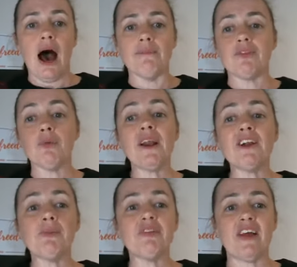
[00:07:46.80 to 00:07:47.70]
So
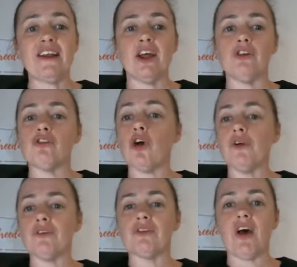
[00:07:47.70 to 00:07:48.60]
100%
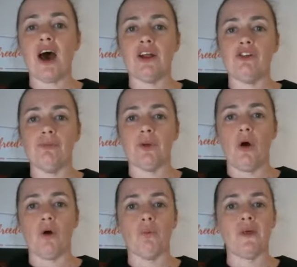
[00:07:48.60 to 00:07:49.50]
don't start a new
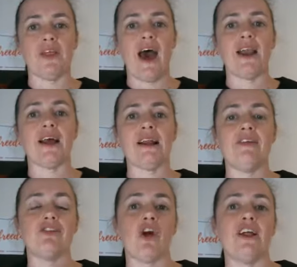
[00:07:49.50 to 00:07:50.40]
blog without a clear
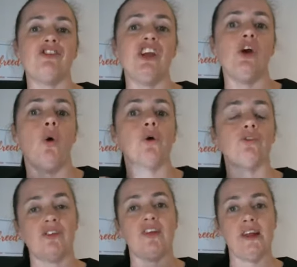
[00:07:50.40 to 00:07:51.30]
strategy or you'll
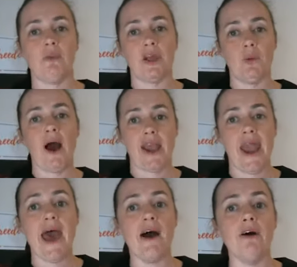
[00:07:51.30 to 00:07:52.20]
just end up where you are
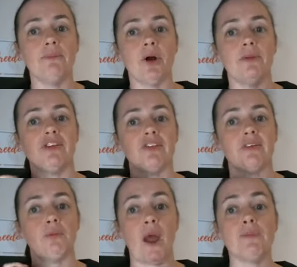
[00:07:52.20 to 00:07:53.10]
now, probably
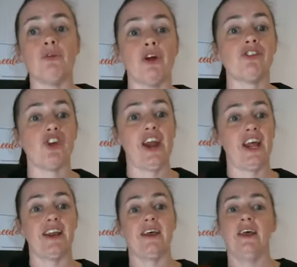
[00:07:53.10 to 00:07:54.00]
just way more
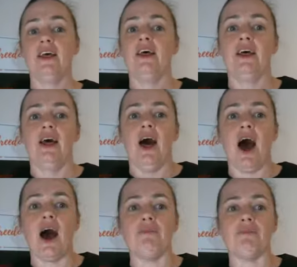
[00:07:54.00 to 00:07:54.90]
frustrated.
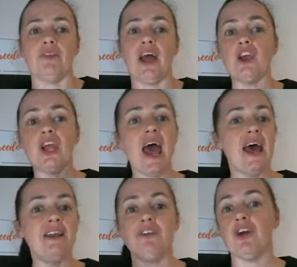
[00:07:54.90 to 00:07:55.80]
Now you
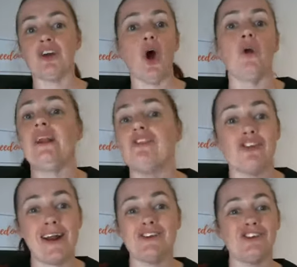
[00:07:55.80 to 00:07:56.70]
can, if you don't know any
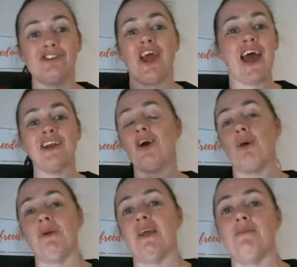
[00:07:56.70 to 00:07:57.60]
strategies, you can
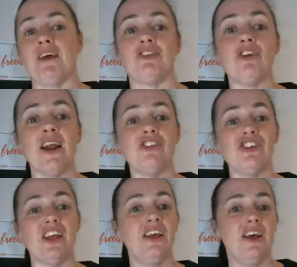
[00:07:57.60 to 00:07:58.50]
copy my
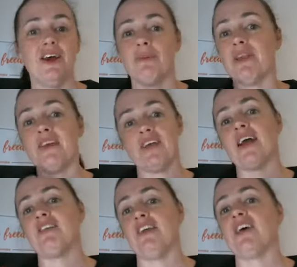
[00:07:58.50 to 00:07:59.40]
strategy with
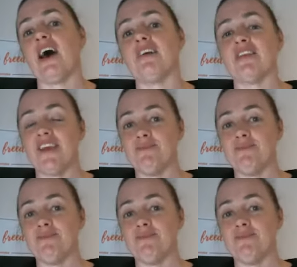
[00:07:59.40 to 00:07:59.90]
exact details in